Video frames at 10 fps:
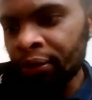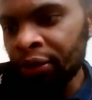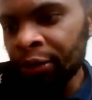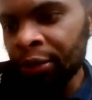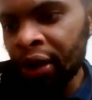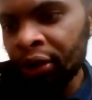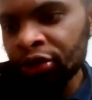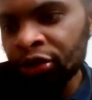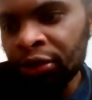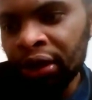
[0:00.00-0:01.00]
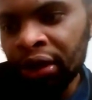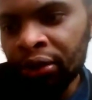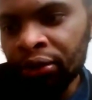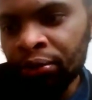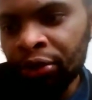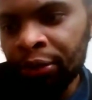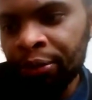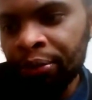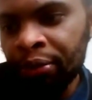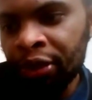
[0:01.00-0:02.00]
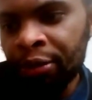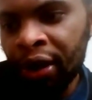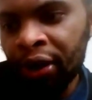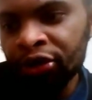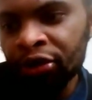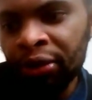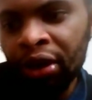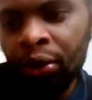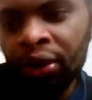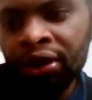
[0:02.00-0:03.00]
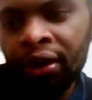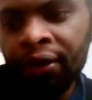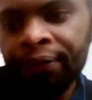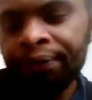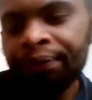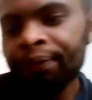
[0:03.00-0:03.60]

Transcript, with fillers: be proud to be be, be proud to be a quitter.